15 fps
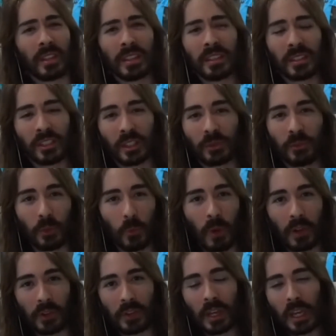I think he's
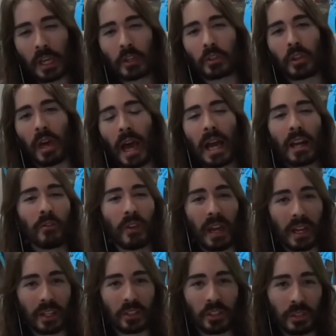6'1". So the height
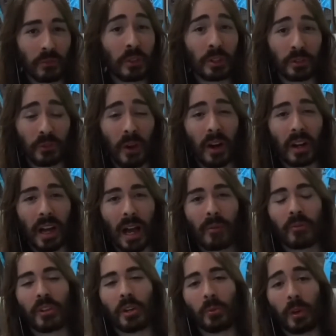advantage, he feels very
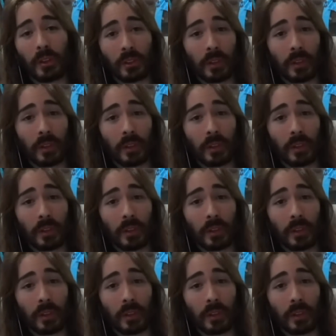confident with.